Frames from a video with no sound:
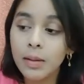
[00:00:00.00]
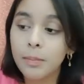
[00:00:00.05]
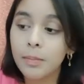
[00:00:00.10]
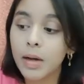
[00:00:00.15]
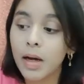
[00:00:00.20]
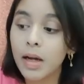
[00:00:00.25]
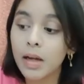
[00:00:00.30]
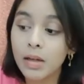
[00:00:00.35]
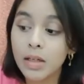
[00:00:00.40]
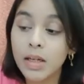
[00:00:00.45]

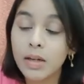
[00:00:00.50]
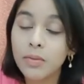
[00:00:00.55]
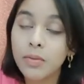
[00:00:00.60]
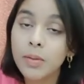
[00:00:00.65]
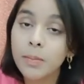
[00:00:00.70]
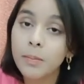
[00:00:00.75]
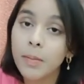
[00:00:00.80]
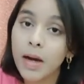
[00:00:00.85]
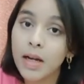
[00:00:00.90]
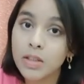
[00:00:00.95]
I
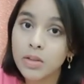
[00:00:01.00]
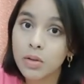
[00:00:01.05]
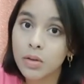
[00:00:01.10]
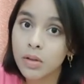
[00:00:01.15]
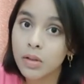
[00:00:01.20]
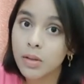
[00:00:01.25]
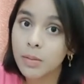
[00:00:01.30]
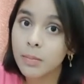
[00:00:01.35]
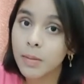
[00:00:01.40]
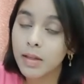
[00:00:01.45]
definitely batch
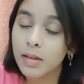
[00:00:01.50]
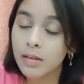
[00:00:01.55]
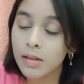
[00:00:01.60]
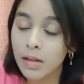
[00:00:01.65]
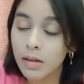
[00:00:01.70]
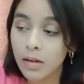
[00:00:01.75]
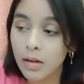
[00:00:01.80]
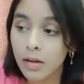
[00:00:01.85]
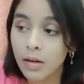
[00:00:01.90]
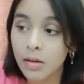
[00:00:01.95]
content
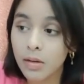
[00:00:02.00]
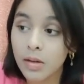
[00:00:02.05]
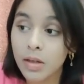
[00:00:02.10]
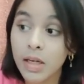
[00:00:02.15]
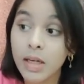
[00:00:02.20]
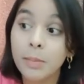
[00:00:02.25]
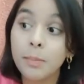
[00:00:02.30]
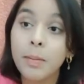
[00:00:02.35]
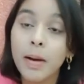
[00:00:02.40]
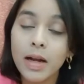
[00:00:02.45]
myself.
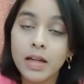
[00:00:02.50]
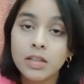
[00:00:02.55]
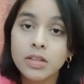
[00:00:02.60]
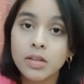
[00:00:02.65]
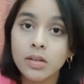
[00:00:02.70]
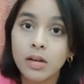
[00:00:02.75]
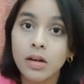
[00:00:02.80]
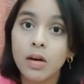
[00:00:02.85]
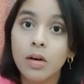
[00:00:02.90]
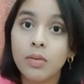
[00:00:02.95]
Create batch
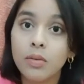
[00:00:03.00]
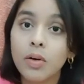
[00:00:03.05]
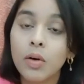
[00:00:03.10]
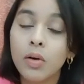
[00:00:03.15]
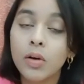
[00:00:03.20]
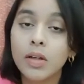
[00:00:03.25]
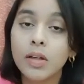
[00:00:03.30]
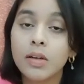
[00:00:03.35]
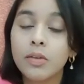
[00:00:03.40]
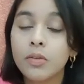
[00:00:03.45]
of
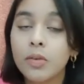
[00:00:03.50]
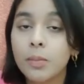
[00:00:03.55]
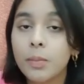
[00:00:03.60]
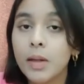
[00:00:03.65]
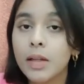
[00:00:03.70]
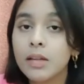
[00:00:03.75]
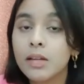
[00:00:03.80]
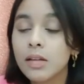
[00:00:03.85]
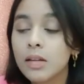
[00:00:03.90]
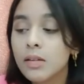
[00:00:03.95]
content for
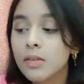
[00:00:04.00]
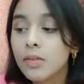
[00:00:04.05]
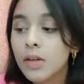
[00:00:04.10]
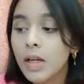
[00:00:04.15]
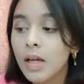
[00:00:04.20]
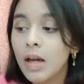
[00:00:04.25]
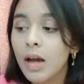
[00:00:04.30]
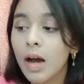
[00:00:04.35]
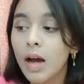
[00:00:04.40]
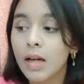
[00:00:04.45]
myself.
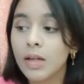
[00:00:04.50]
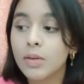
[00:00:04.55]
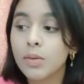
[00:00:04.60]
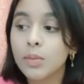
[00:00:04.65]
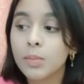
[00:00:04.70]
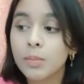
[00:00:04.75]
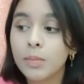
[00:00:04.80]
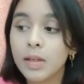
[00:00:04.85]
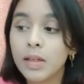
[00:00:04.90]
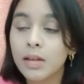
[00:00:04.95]
I
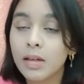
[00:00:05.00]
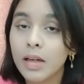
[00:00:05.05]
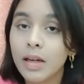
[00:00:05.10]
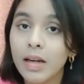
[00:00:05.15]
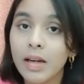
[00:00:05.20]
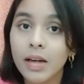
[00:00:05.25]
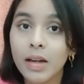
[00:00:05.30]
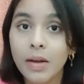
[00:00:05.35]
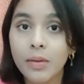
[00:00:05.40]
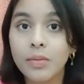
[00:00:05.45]
don't make
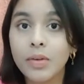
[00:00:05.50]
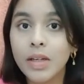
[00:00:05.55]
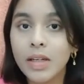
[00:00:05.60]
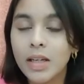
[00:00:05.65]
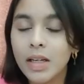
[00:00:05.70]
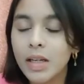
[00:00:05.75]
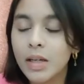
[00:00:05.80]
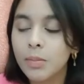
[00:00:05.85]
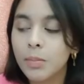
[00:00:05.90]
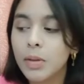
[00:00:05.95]
create every
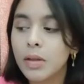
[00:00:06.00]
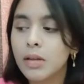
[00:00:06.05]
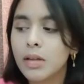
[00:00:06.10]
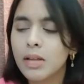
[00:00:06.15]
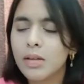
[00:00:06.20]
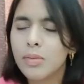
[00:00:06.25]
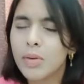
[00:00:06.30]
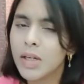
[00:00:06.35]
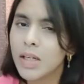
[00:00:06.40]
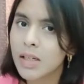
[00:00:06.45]
day because
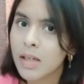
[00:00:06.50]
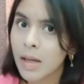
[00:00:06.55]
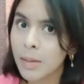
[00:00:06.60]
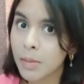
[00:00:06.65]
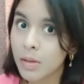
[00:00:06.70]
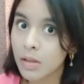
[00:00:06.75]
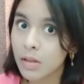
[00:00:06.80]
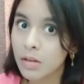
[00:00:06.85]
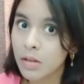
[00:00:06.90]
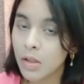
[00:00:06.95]
it's very time
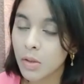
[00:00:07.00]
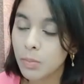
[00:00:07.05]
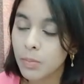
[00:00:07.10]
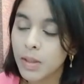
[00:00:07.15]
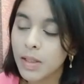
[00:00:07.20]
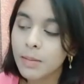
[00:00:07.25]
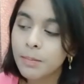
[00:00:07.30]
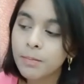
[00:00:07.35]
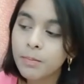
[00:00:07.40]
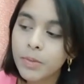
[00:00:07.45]

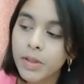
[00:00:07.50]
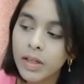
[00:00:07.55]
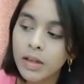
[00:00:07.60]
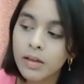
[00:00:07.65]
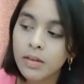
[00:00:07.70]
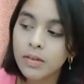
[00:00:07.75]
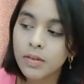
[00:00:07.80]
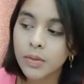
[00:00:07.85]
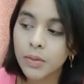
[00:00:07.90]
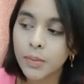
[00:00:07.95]
consuming.
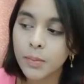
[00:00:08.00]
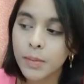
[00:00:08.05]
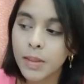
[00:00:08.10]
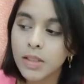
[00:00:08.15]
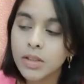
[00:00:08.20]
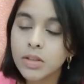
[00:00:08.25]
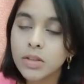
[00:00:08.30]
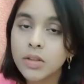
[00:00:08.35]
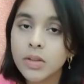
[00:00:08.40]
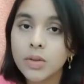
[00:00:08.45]
So make
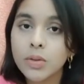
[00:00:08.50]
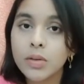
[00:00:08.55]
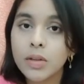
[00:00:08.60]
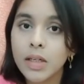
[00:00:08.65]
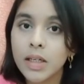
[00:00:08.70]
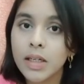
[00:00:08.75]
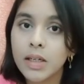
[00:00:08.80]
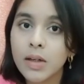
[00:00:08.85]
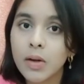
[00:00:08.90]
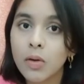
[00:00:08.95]
sure you
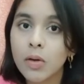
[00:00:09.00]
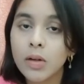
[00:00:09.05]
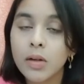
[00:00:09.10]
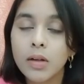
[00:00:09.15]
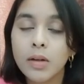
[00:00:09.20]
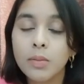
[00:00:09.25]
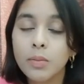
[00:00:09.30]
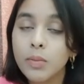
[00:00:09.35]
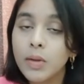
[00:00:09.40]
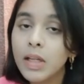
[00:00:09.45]
create
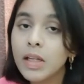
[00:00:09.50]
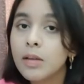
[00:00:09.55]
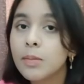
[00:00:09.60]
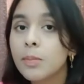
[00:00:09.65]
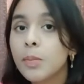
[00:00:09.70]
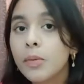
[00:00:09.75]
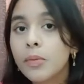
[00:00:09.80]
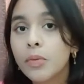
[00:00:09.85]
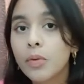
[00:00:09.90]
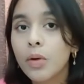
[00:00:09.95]
content weeks
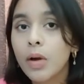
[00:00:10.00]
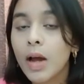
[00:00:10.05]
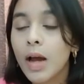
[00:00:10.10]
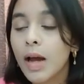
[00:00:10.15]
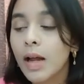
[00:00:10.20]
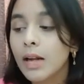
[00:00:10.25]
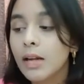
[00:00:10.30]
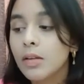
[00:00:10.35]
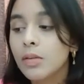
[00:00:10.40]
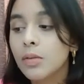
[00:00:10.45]

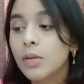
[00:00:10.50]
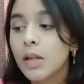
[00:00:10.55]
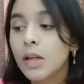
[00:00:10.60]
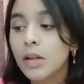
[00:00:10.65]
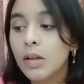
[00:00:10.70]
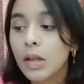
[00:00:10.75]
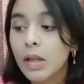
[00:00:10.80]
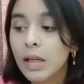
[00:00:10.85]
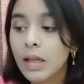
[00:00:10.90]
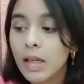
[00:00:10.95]
beforehand so that you
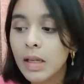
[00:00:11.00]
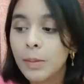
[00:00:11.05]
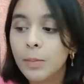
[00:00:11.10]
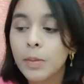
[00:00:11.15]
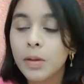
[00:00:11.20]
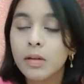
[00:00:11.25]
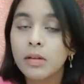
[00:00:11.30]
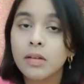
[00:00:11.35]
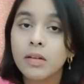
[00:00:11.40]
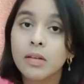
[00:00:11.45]
can keep
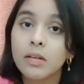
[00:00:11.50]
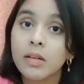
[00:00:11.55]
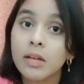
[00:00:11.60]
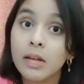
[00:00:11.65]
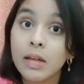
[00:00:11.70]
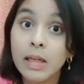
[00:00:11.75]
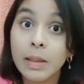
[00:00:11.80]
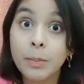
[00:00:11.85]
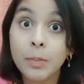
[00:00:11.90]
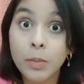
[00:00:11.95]

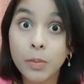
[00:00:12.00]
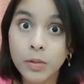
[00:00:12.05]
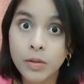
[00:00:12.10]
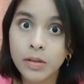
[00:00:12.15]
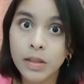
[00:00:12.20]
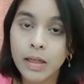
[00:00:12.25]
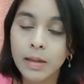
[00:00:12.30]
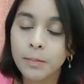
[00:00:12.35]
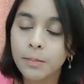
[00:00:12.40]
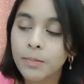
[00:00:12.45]
consistently
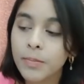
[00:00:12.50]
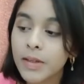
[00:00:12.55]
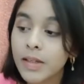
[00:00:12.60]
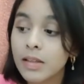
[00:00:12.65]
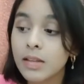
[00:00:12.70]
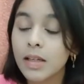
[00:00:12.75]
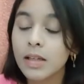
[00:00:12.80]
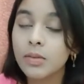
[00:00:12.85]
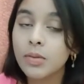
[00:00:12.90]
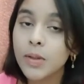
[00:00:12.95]
posting.
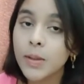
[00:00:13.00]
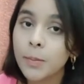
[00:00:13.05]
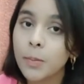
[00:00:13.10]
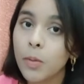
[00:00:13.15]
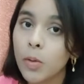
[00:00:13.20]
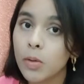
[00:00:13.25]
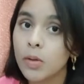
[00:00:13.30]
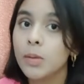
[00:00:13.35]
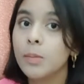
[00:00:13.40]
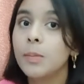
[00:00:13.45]
That's very
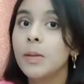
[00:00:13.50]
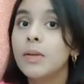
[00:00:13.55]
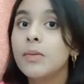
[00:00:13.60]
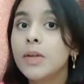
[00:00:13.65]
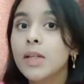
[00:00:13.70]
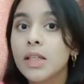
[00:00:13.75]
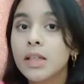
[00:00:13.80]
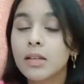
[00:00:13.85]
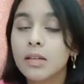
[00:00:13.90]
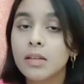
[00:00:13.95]
important. Be
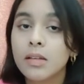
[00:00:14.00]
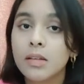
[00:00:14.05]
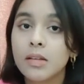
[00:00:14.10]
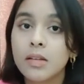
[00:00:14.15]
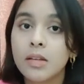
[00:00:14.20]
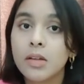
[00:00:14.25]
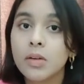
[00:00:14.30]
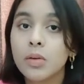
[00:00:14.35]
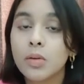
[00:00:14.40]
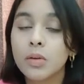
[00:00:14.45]
very
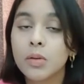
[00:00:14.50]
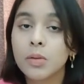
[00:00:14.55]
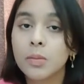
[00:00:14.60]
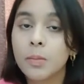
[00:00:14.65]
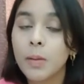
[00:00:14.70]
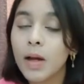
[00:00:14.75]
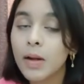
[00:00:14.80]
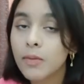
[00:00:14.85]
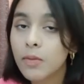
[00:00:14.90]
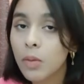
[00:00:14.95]
consistent on those
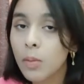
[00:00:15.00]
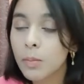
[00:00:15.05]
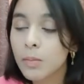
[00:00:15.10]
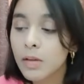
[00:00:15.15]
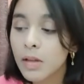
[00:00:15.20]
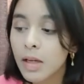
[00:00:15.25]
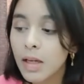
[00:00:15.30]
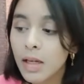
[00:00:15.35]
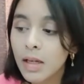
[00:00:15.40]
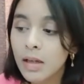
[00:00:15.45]
platforms
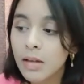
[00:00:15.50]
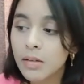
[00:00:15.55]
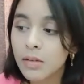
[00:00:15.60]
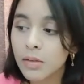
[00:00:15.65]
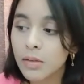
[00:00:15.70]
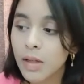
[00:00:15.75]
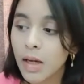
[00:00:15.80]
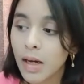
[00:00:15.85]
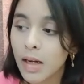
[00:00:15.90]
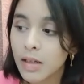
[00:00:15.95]
so
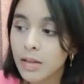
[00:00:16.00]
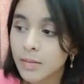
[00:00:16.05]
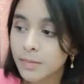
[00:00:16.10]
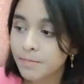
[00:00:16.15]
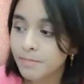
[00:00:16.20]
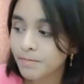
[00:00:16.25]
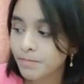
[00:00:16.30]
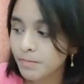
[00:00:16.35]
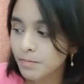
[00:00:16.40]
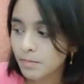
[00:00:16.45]
that
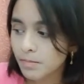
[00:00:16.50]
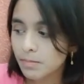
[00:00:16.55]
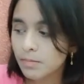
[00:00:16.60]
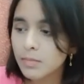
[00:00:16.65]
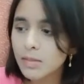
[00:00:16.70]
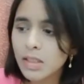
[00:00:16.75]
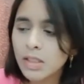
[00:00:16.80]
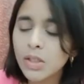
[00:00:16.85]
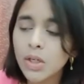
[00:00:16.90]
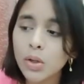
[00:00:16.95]

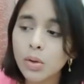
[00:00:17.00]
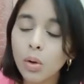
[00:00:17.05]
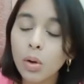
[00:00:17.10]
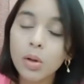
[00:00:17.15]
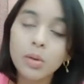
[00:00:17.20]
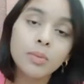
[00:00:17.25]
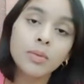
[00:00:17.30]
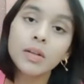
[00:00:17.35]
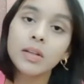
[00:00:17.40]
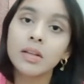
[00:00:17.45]
you're
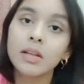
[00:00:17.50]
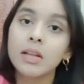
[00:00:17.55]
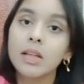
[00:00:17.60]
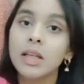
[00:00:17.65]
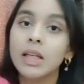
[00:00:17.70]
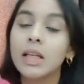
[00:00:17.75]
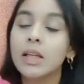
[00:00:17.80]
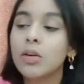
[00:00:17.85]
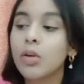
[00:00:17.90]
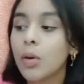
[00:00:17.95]
always in
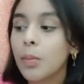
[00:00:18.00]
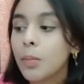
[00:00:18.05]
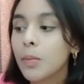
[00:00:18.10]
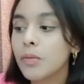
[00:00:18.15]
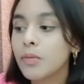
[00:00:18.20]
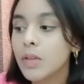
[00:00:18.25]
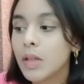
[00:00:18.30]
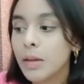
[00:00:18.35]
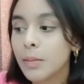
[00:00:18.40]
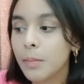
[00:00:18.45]
the top
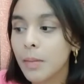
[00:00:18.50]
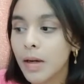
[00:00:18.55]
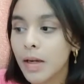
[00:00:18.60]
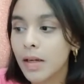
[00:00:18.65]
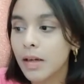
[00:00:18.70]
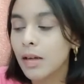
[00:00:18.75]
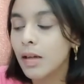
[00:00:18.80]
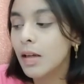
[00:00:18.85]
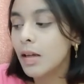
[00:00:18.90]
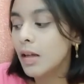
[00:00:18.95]
of their
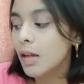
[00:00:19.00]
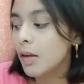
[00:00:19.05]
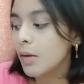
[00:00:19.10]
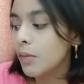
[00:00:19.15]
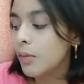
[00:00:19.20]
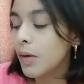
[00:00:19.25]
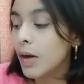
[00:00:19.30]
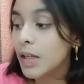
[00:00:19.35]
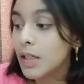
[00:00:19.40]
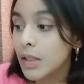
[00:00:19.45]
mind
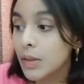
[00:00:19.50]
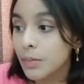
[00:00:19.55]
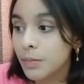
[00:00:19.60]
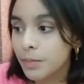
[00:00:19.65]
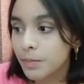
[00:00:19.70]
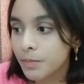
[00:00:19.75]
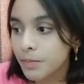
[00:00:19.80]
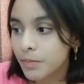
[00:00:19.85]
value.